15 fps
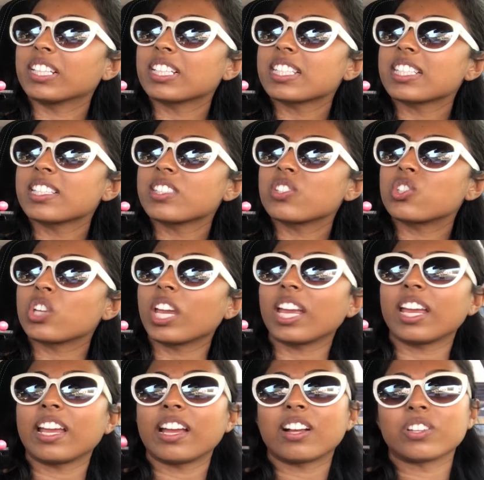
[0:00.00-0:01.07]
This is
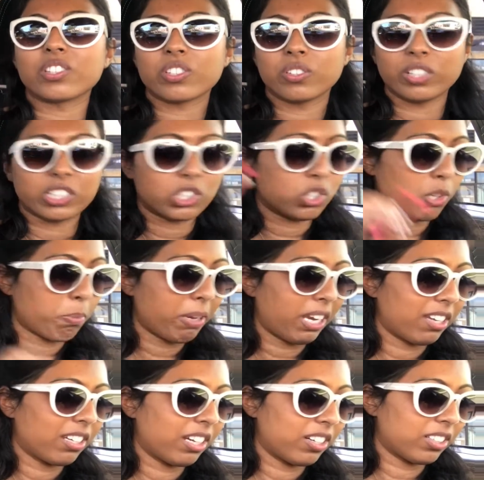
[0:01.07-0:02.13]
JAL, so that's
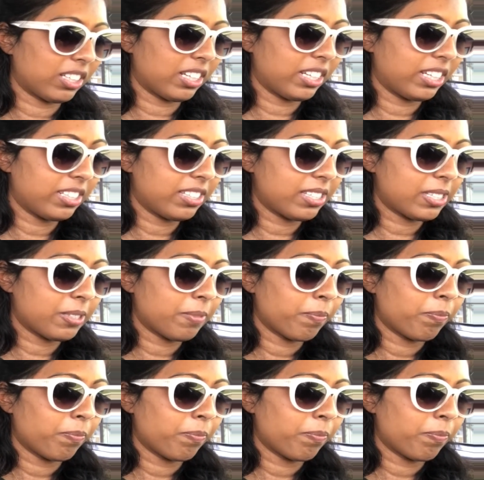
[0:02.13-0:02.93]
Japan Airlines.